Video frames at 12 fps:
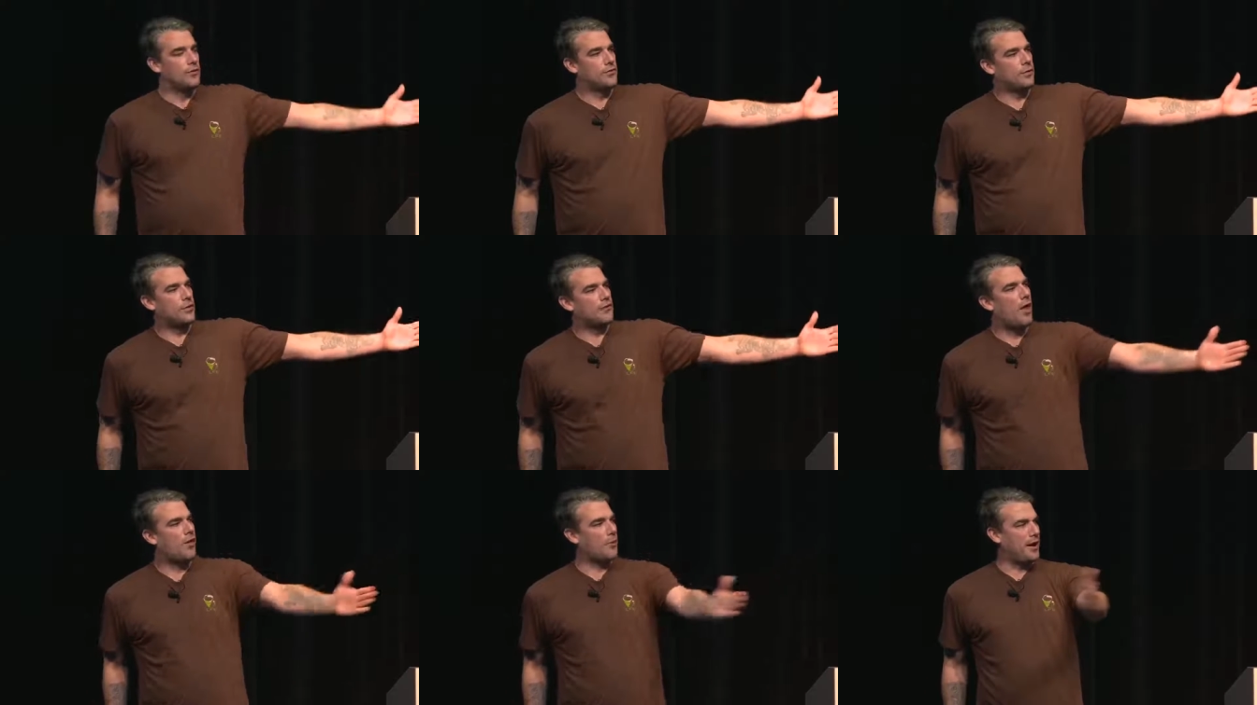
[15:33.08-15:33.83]
So it
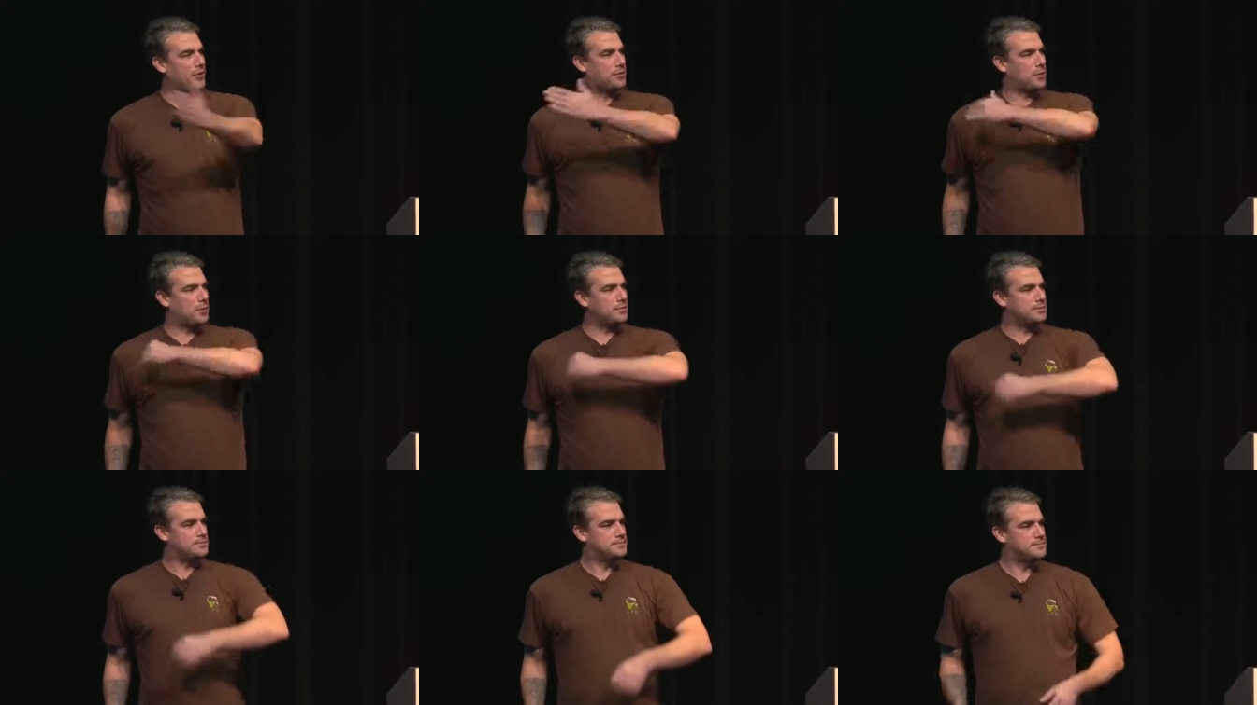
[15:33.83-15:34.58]
goes all the way
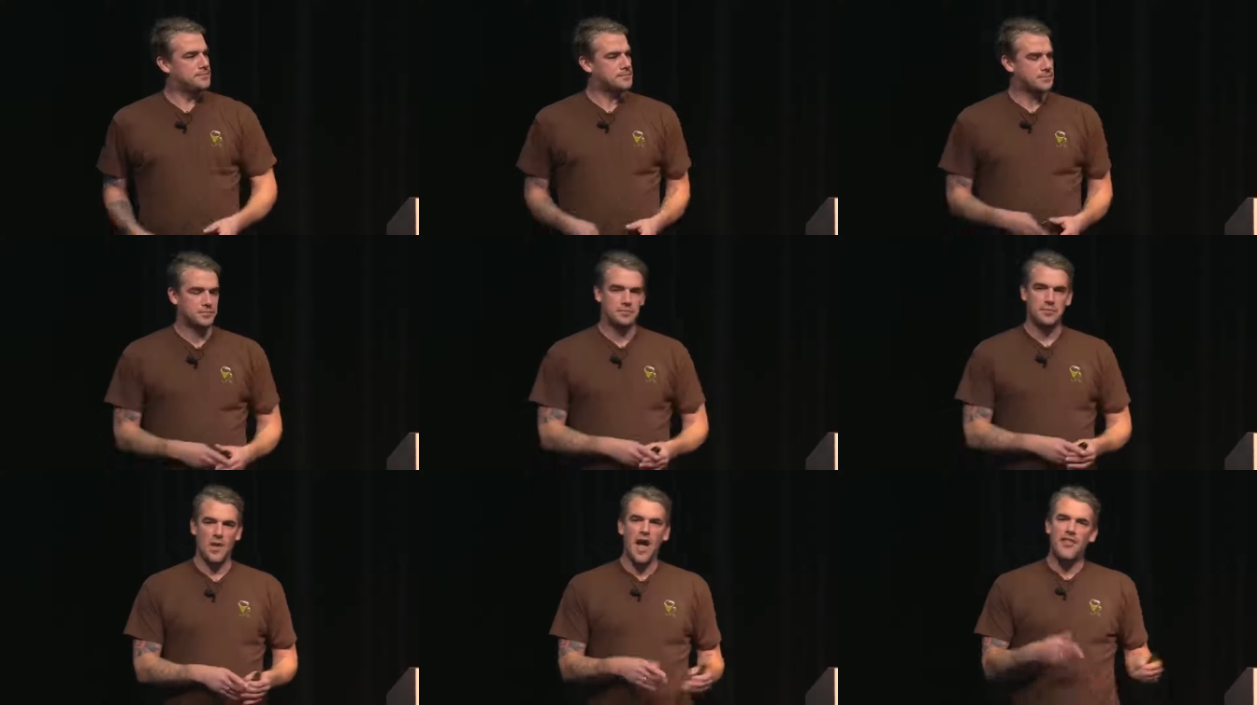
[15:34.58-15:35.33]
through,
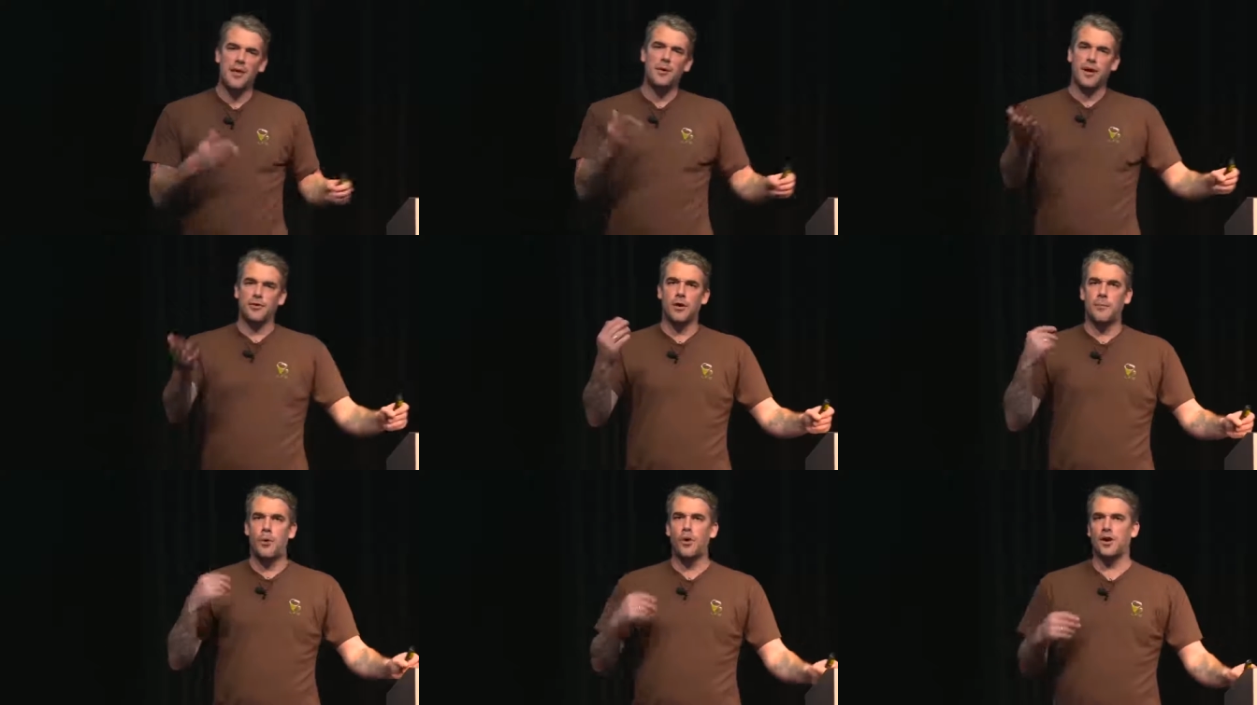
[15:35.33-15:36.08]
and then we write
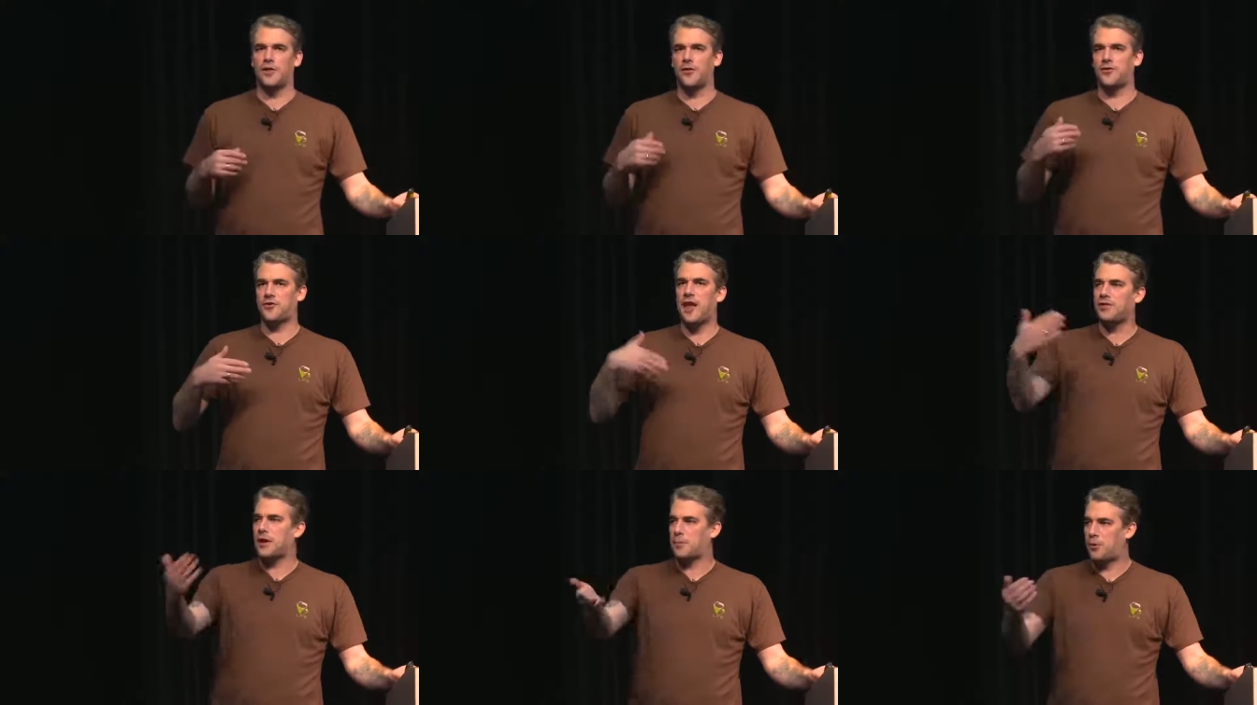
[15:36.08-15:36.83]
a report on the
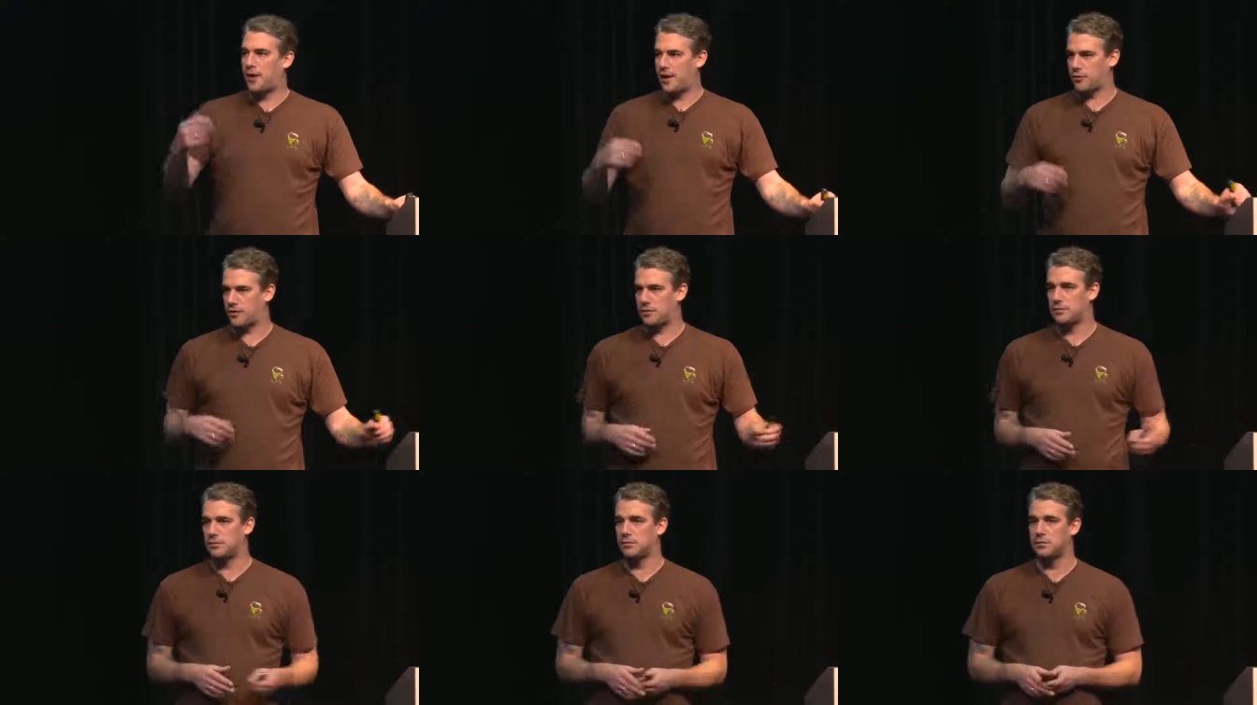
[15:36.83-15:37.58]
state that it put out.